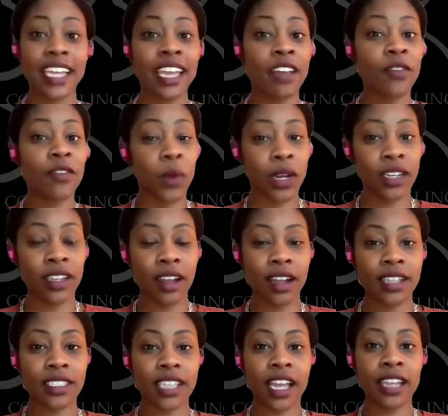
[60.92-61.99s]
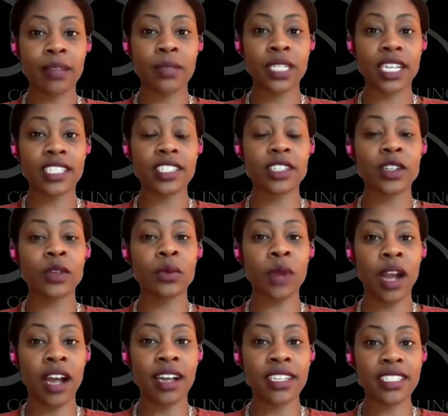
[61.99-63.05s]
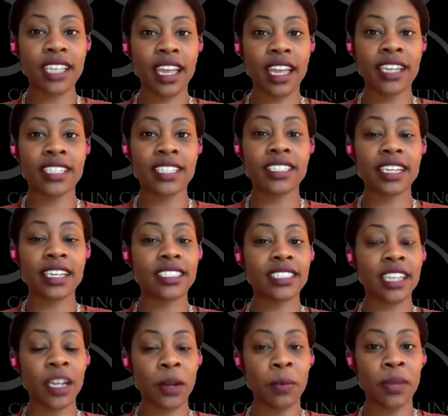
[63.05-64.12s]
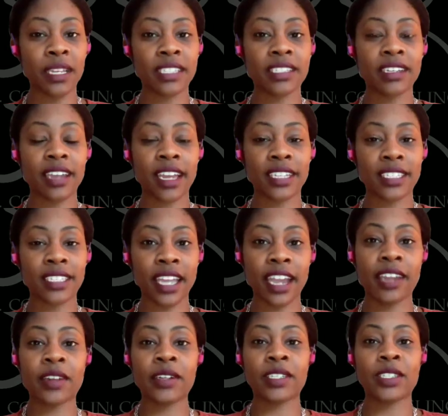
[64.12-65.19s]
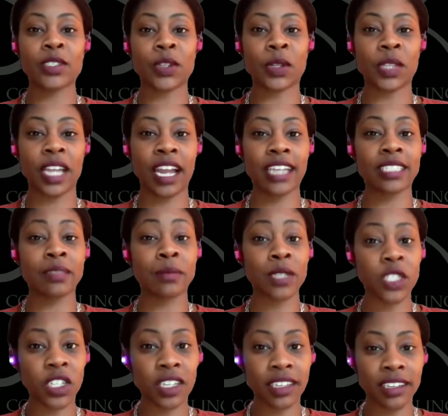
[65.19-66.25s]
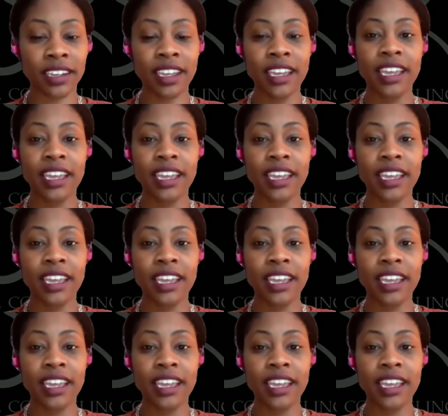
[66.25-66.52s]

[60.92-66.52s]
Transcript: Ed for Adults. I am Jessica Ross, a sex therapist and educator in Sterling Heights, Michigan.